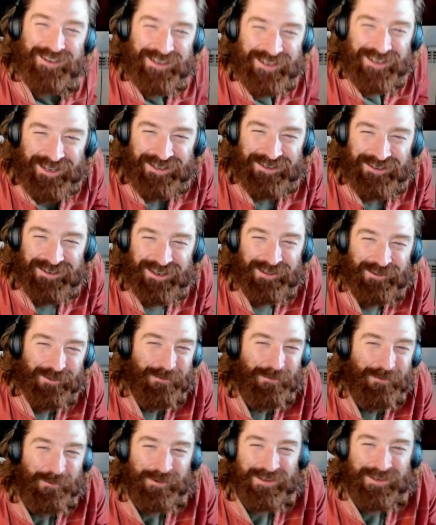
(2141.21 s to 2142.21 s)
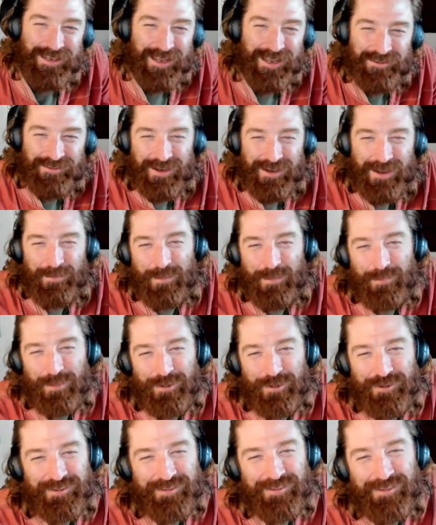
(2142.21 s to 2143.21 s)
And I look forward to catching up in
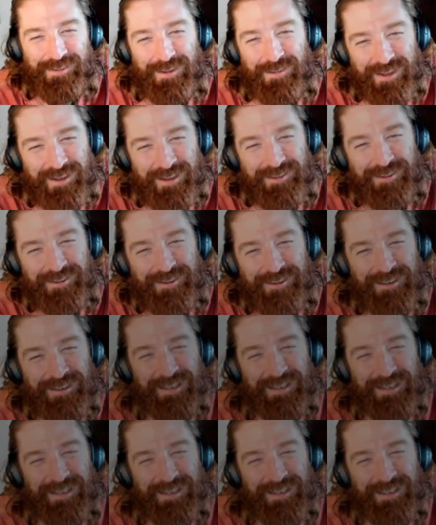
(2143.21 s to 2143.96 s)
person someday soon.